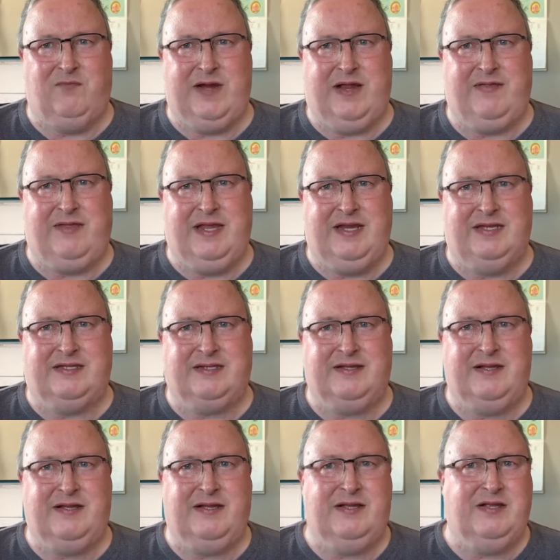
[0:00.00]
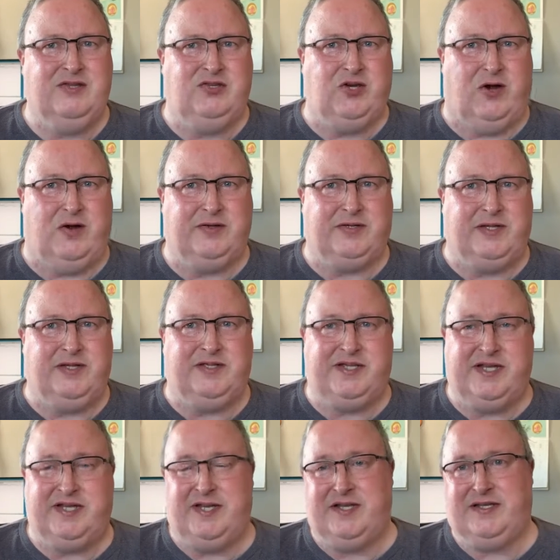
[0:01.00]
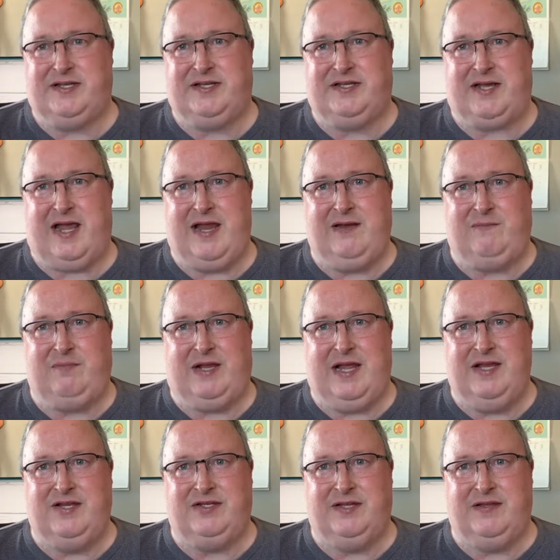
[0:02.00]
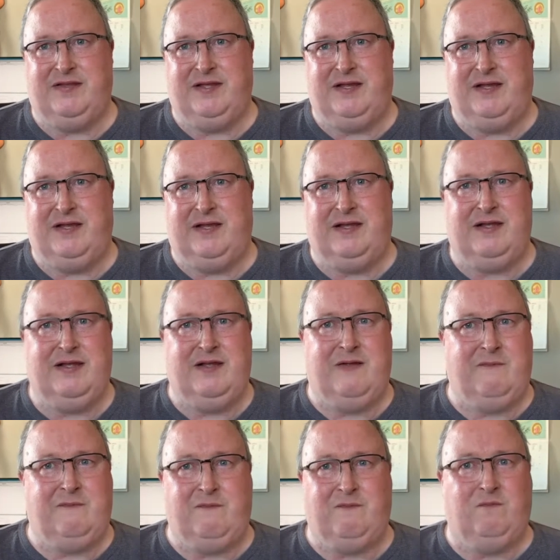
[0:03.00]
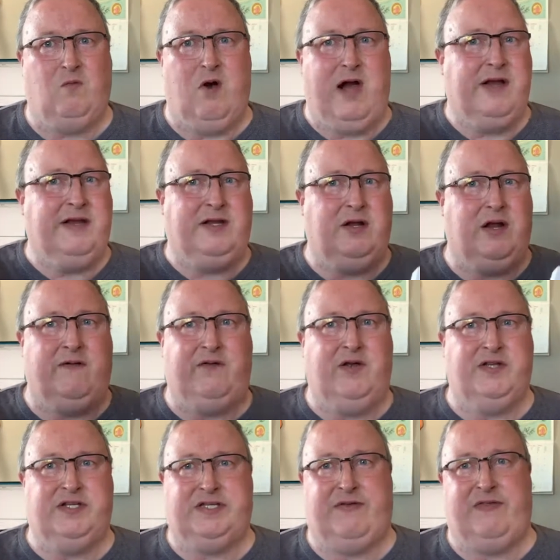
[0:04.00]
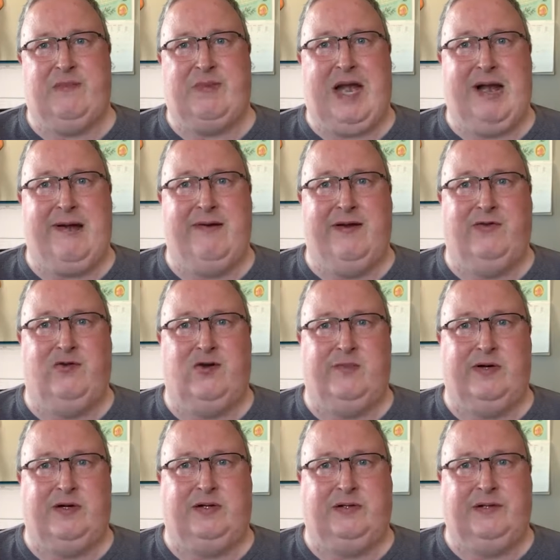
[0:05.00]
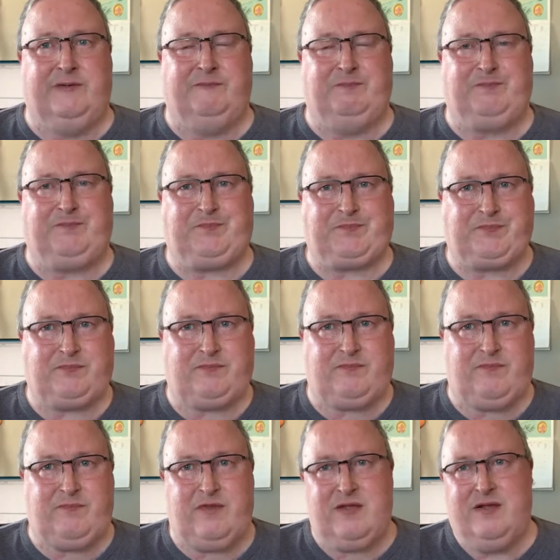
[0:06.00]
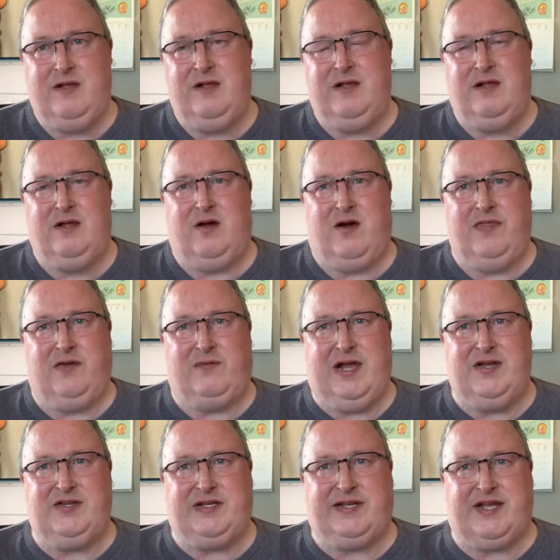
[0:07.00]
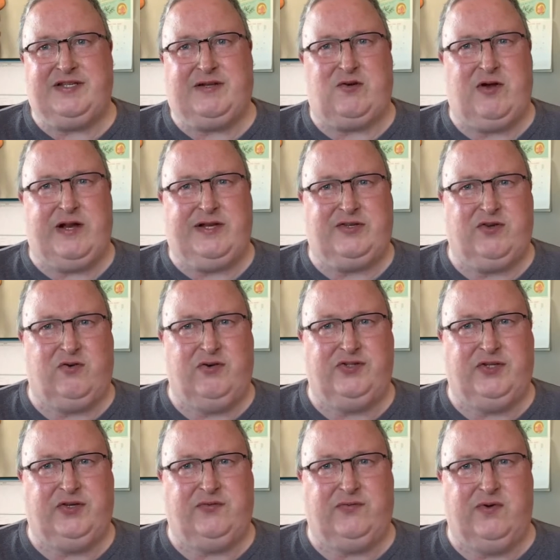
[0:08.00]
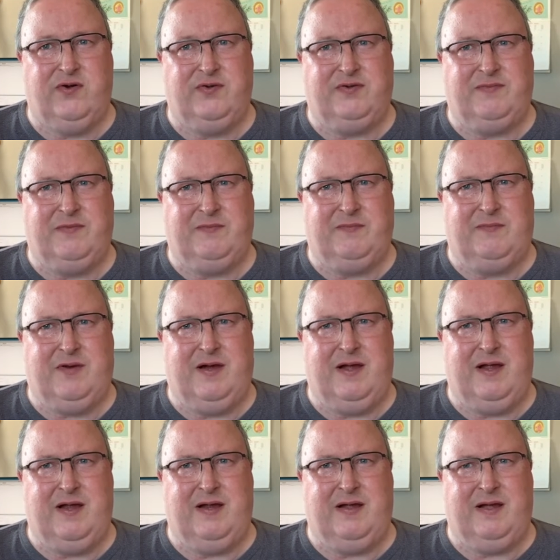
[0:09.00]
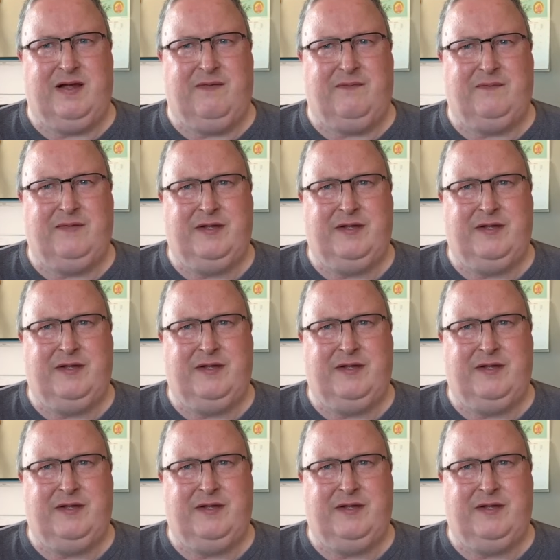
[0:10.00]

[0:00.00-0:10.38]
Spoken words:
where these JOTT incidents take place in the wider universe of the paranormal, and on the way she takes quite a tortured route by